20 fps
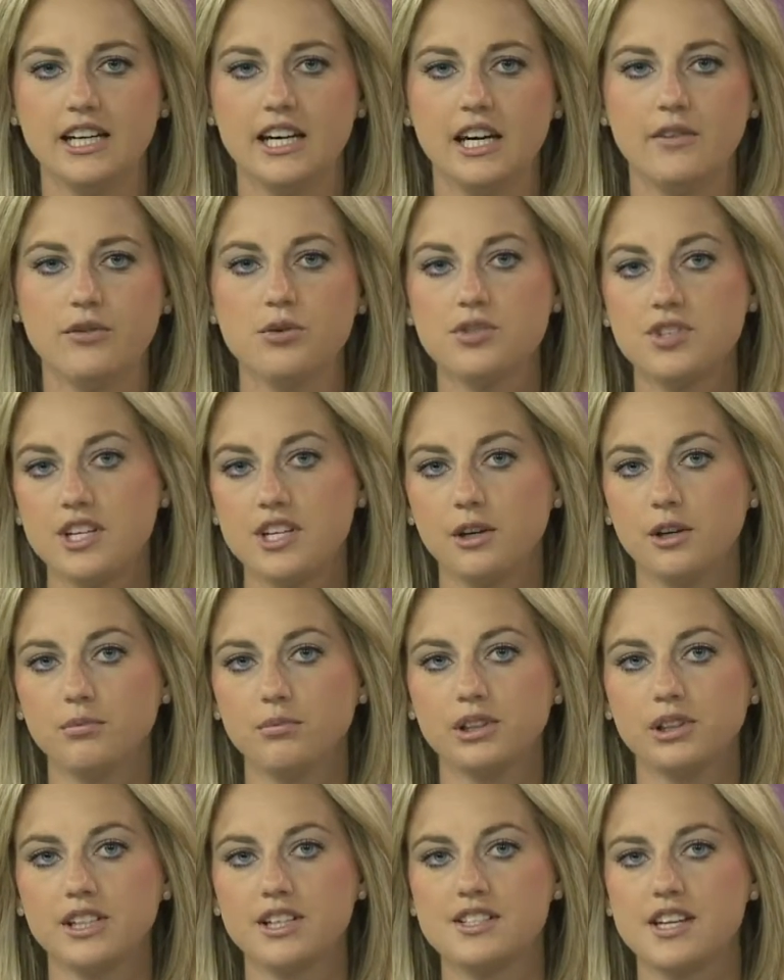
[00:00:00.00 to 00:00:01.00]
If you see him,
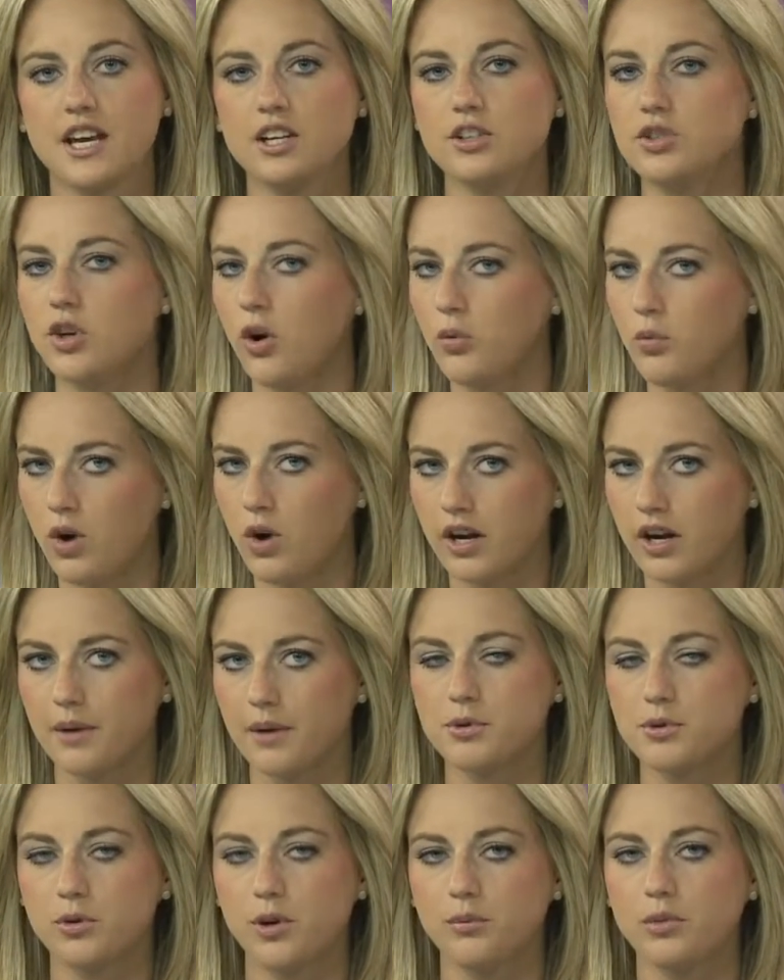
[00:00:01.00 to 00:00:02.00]
police say don't walk up
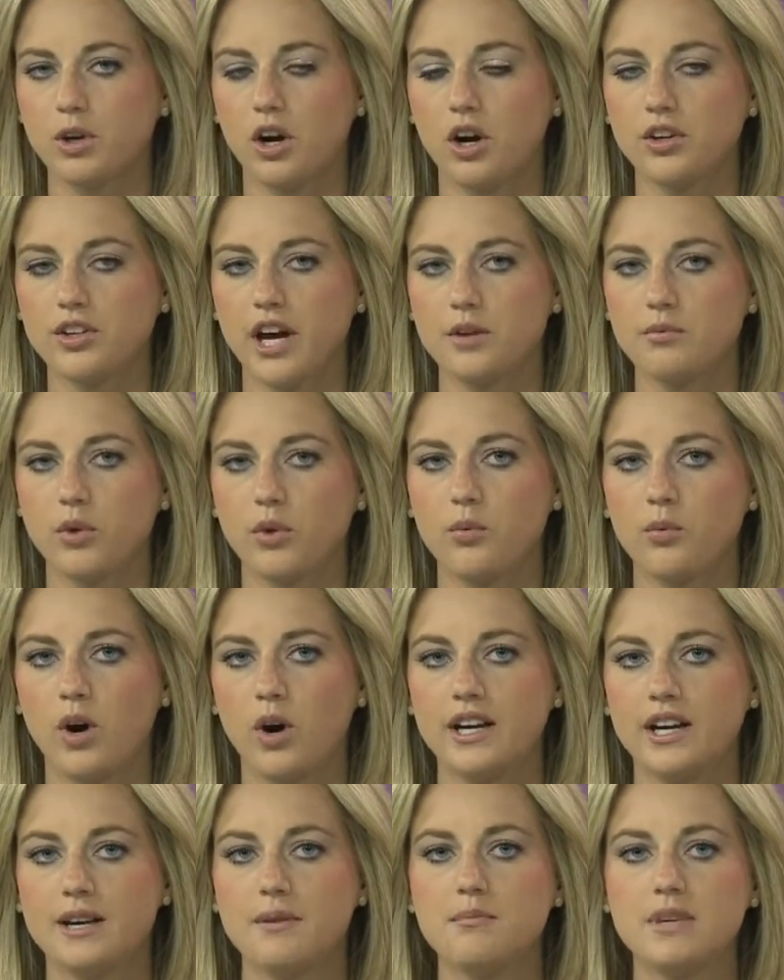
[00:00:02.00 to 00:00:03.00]
to him. Call
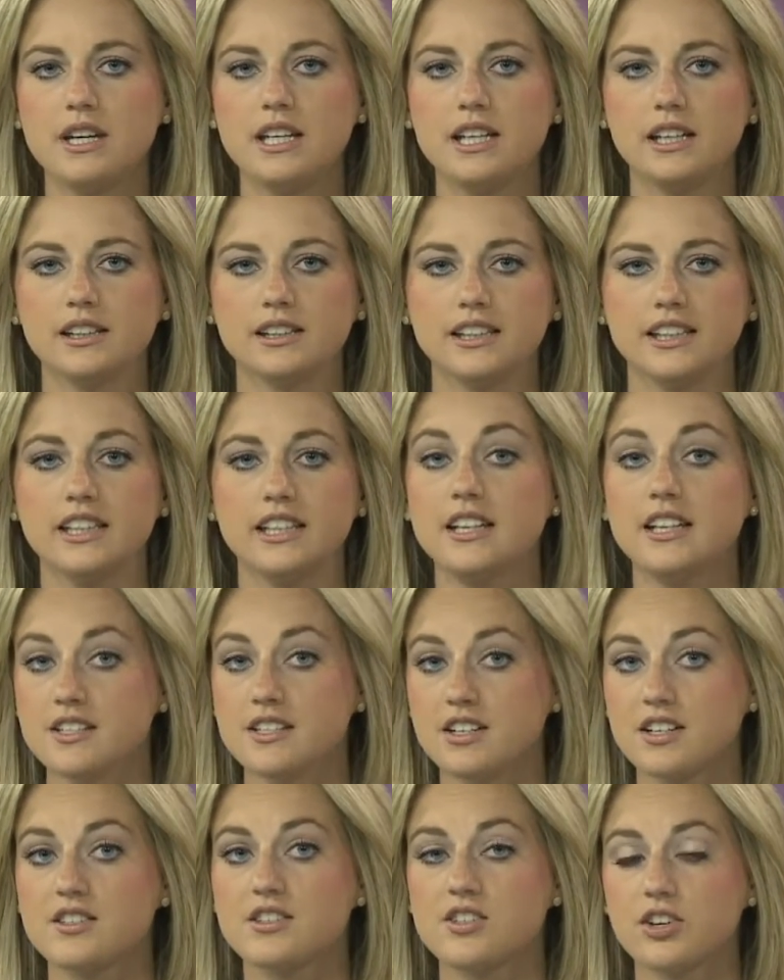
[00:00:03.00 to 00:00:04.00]
911 immediately. He is
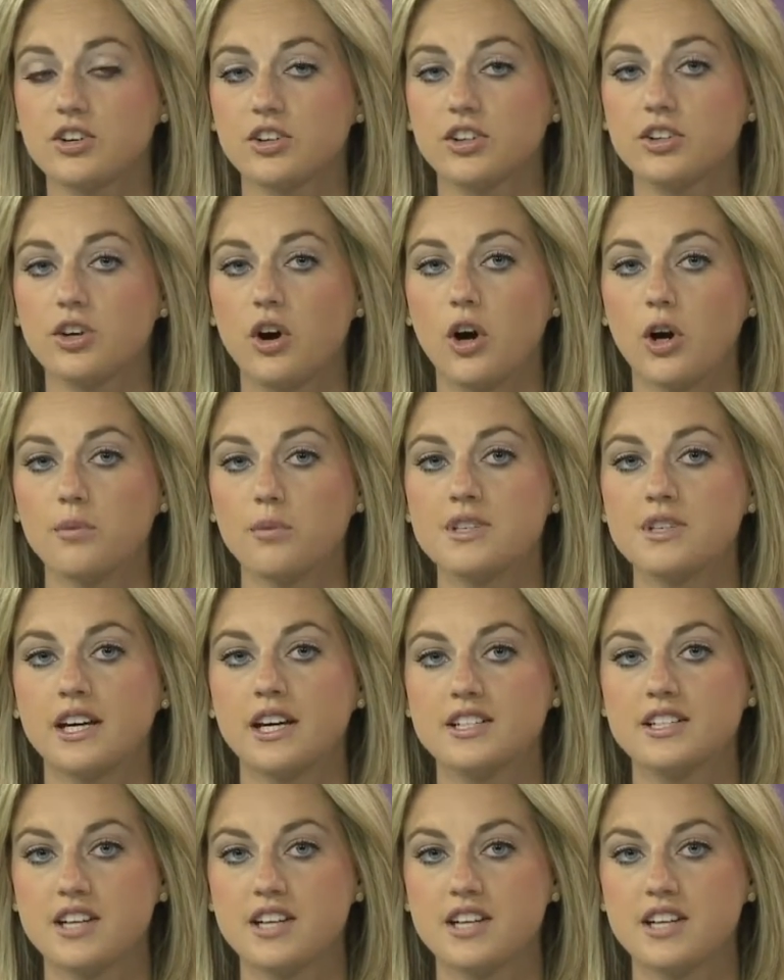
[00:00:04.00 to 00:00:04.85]
considered armed and